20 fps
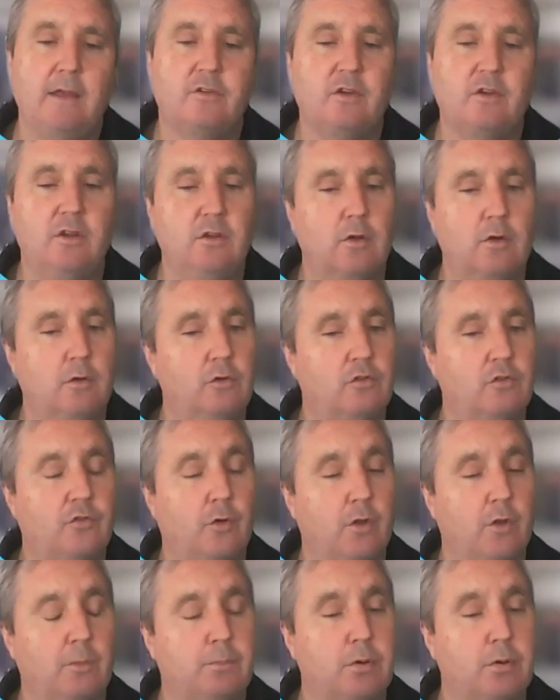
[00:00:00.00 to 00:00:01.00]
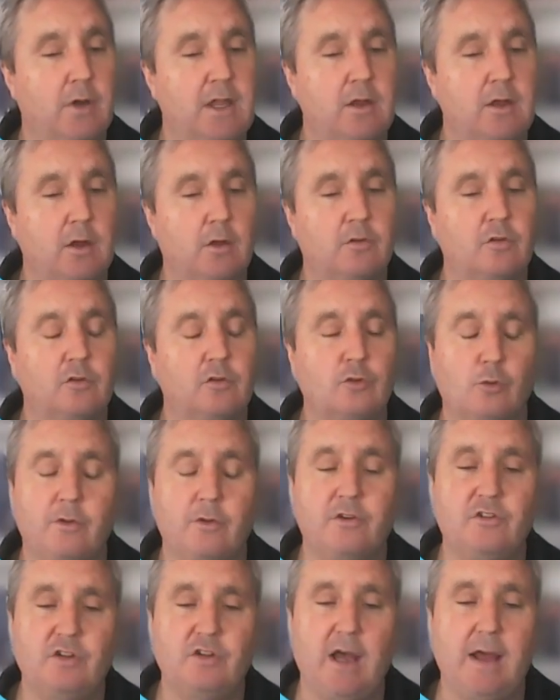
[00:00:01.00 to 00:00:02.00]
are used for the precursors or
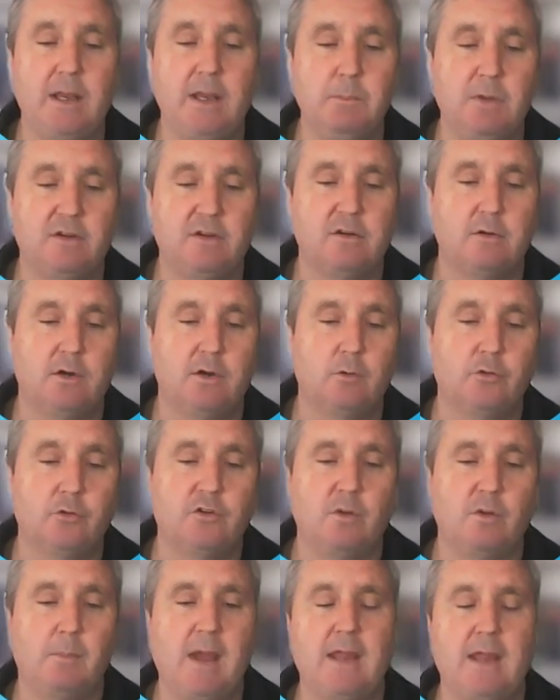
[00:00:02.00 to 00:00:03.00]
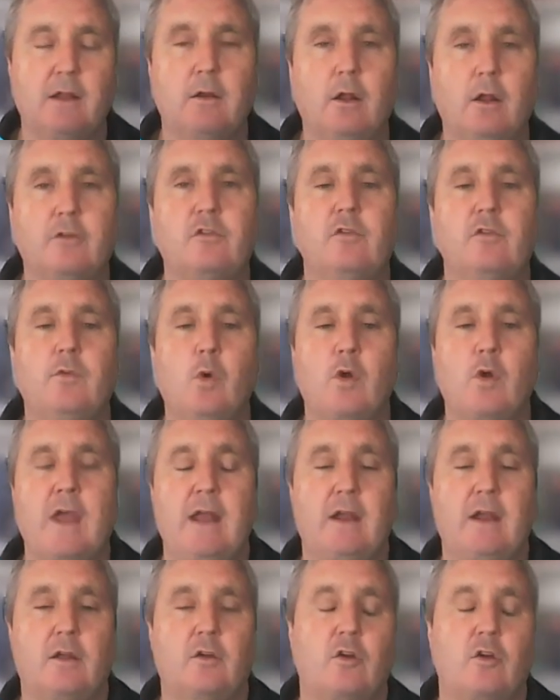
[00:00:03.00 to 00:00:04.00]
the starting materials to make lots of
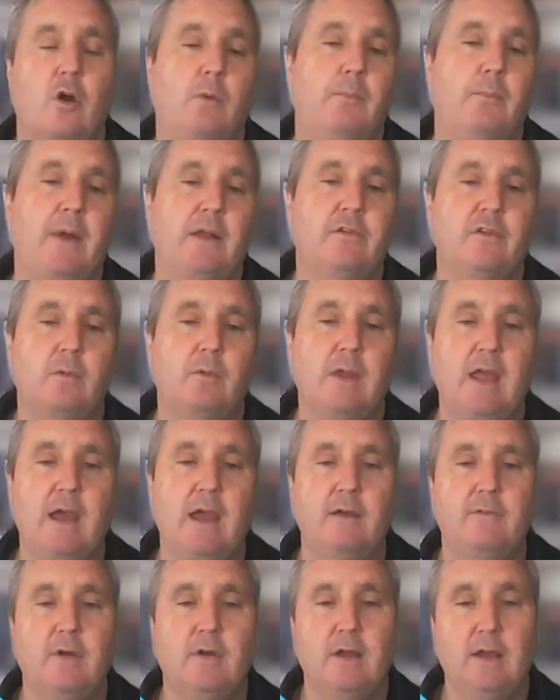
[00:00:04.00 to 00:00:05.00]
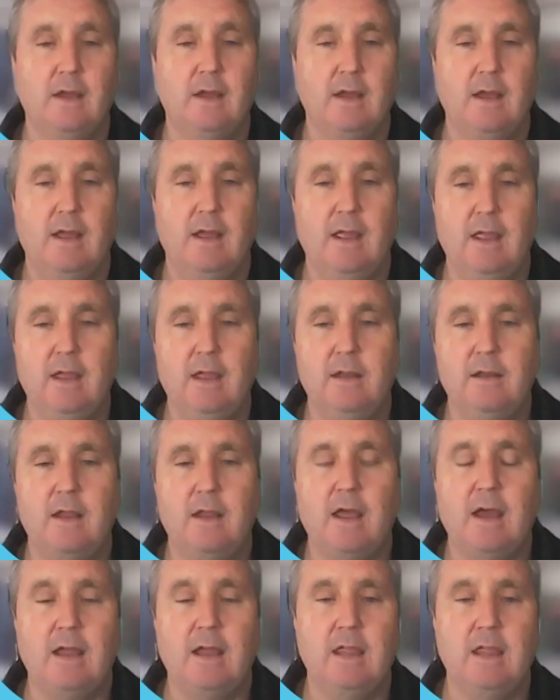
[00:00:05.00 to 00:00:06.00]
organic compounds that we have
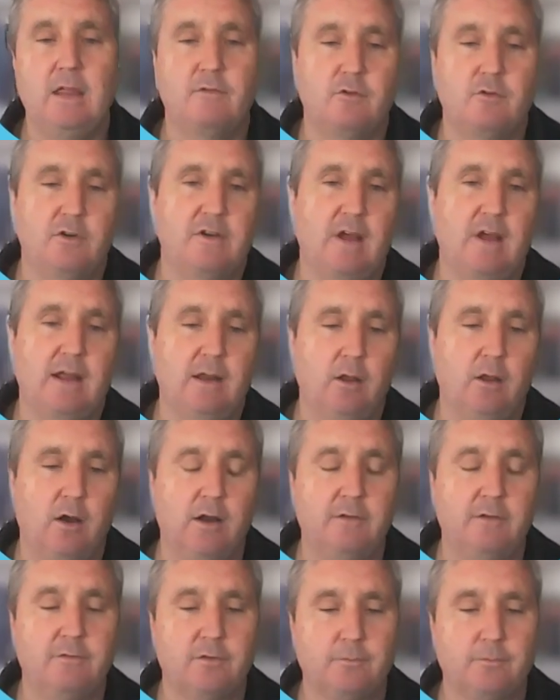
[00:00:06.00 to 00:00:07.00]
in our everyday life.